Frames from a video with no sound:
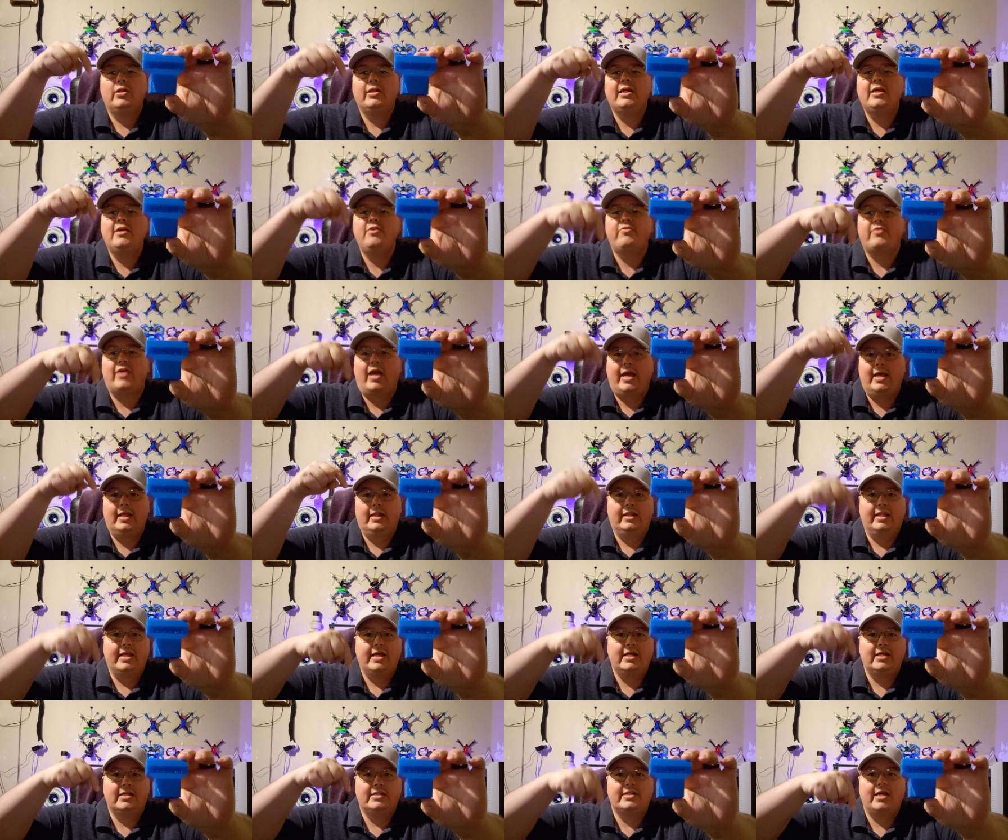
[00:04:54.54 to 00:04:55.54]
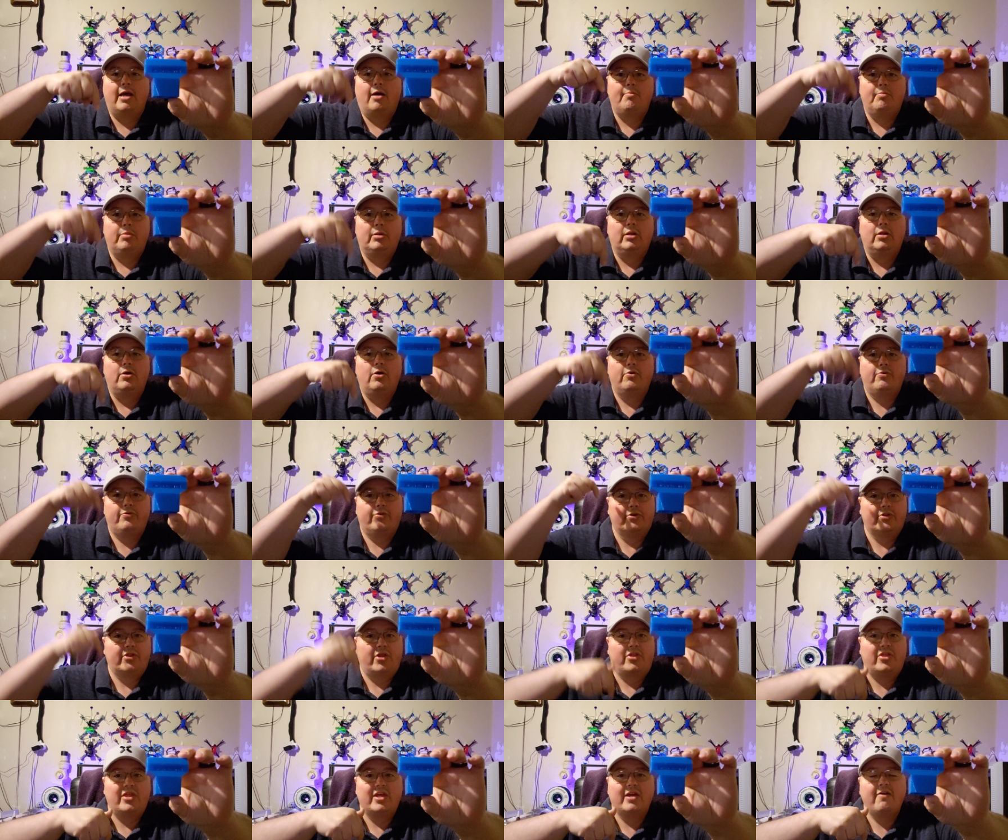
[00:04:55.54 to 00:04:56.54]
leave a link down below for
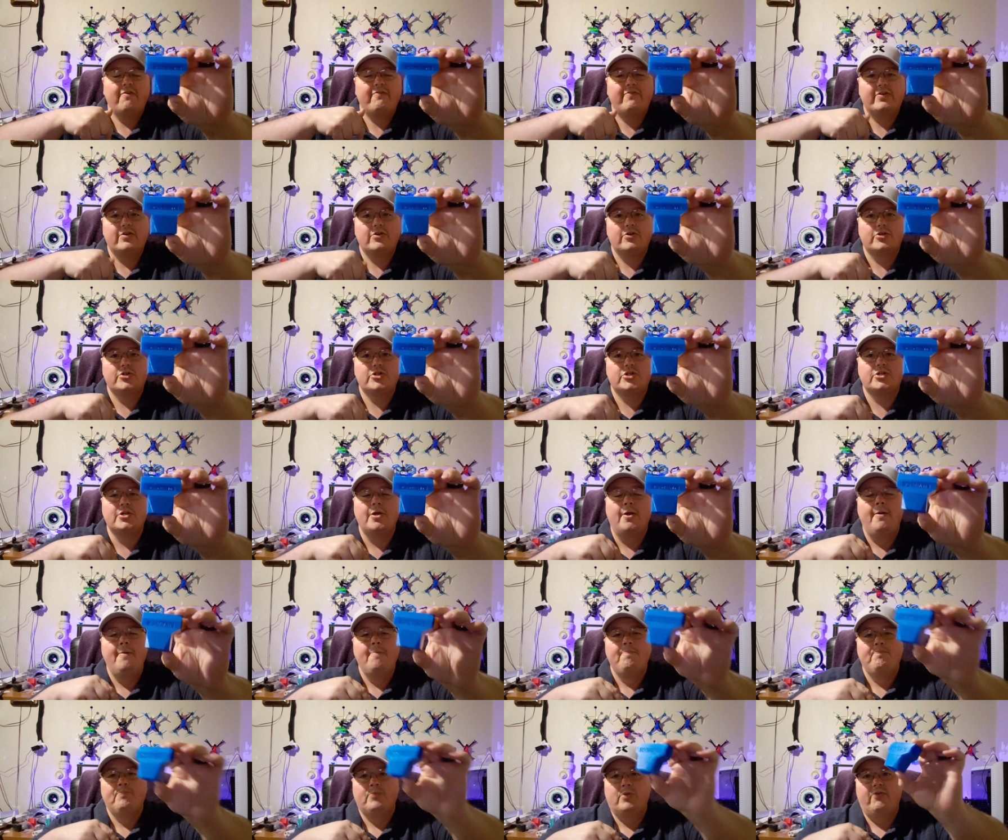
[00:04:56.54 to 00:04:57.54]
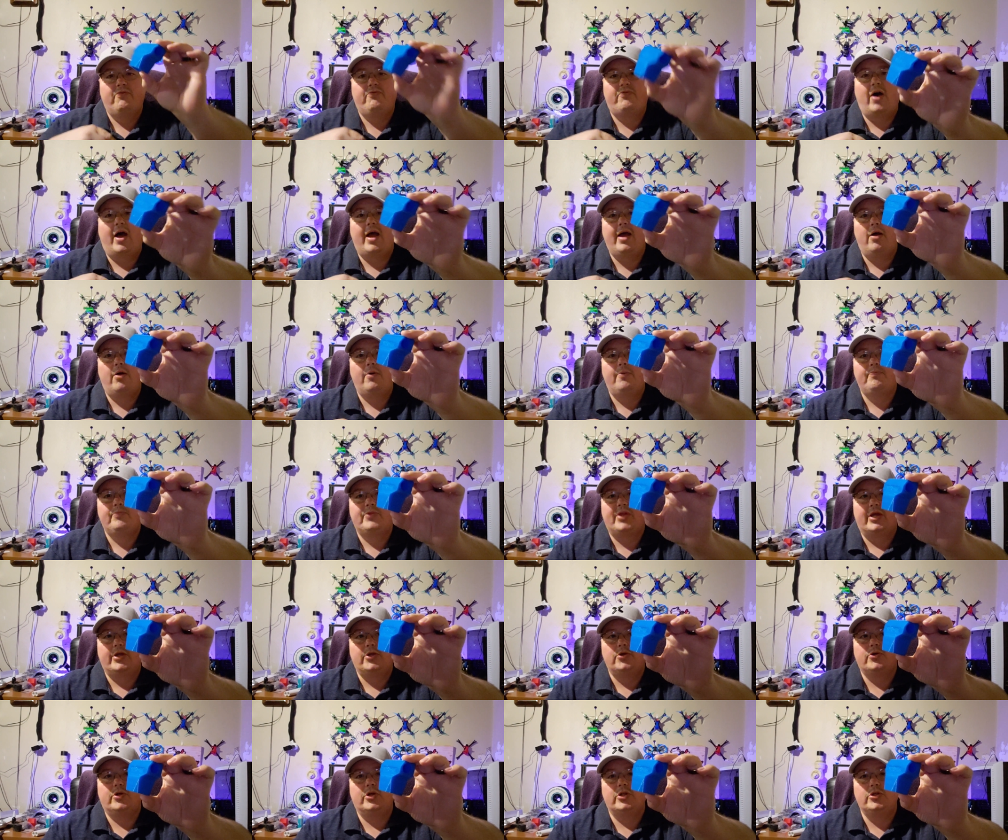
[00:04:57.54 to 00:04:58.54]
the Thingiverse file that
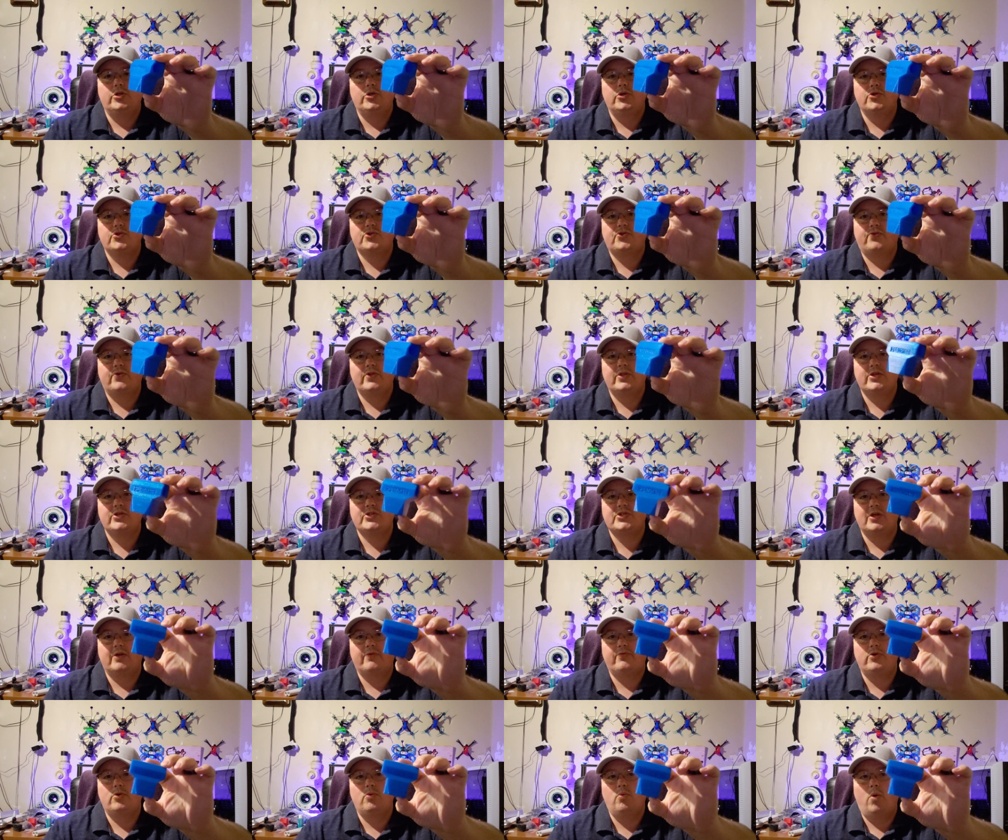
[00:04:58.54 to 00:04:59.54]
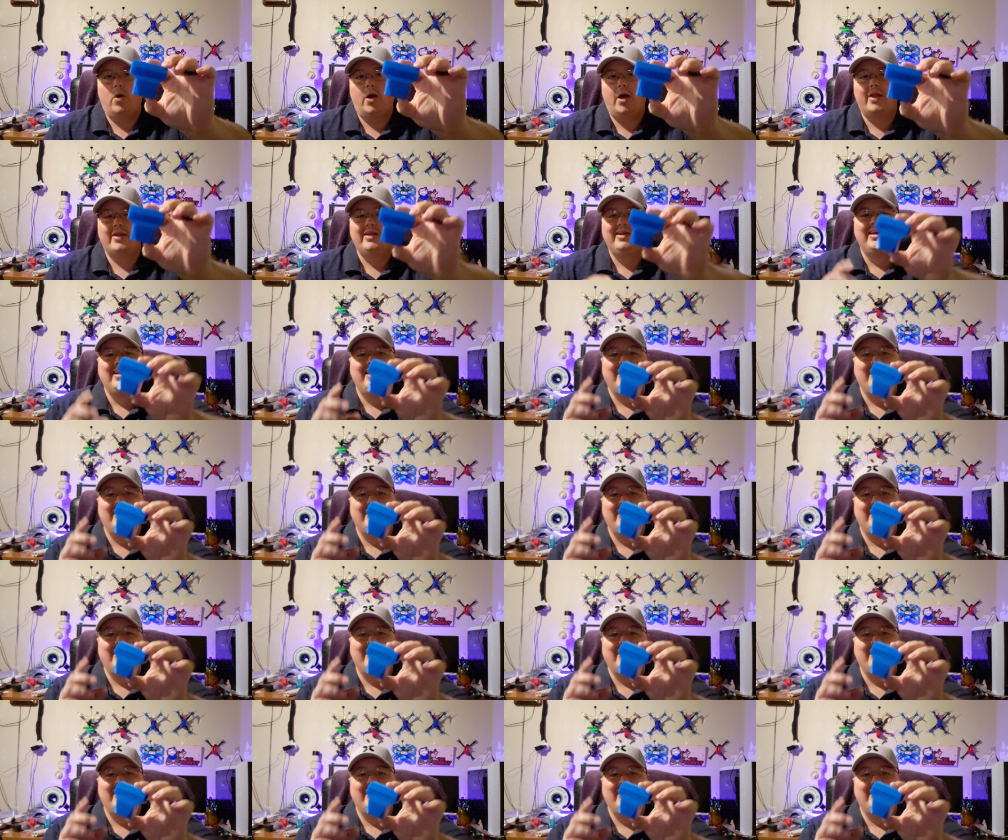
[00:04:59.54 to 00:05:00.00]
you can use for this if you want.